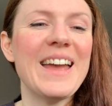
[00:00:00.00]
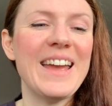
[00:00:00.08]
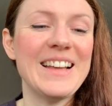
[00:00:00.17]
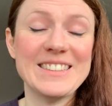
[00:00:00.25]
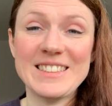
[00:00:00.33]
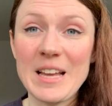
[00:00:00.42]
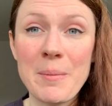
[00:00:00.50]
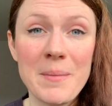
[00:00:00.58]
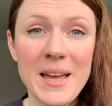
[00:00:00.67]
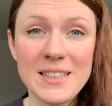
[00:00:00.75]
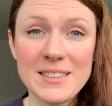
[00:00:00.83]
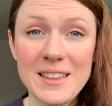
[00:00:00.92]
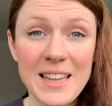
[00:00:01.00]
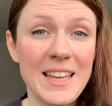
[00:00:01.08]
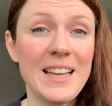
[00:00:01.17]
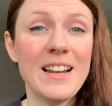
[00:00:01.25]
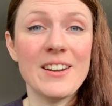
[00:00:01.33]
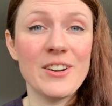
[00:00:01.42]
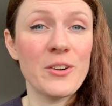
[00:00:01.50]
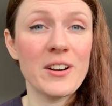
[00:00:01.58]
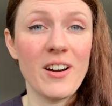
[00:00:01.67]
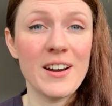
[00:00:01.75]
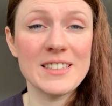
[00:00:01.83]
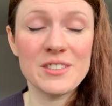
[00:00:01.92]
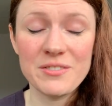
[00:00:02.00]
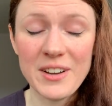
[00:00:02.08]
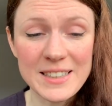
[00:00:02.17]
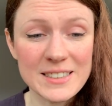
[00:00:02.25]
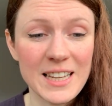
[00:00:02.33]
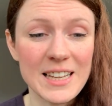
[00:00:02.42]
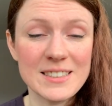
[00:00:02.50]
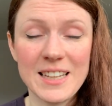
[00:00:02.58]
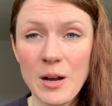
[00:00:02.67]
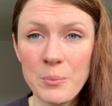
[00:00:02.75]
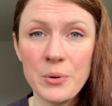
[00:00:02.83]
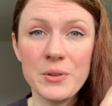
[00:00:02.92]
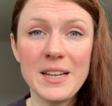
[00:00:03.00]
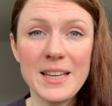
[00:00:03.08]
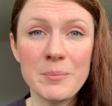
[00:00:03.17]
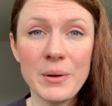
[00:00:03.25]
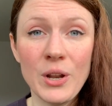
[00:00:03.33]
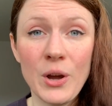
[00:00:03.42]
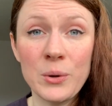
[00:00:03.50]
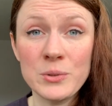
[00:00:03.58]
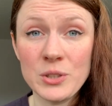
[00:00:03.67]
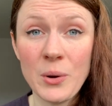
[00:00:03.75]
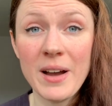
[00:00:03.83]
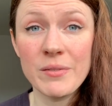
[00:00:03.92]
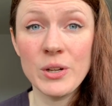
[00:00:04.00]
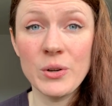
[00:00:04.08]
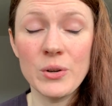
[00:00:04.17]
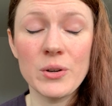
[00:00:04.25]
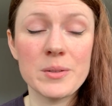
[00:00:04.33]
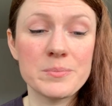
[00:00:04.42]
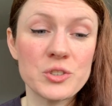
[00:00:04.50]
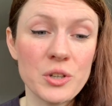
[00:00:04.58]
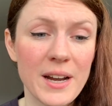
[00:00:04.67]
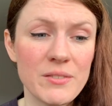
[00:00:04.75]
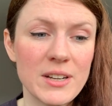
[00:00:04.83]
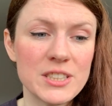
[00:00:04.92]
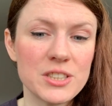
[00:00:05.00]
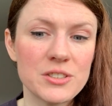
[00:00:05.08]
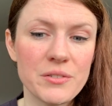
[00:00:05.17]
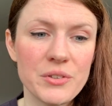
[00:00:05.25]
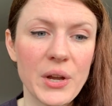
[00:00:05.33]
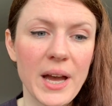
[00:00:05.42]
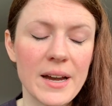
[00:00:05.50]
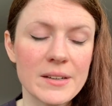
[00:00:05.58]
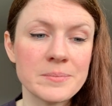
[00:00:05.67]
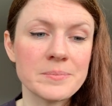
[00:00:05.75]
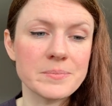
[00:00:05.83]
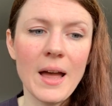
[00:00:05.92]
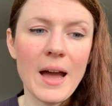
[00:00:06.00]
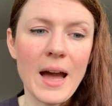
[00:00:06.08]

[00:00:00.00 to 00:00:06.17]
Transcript: It's amazing. The e-learning online is fantastic. I'll put the link below, so have a look, try and register if you can.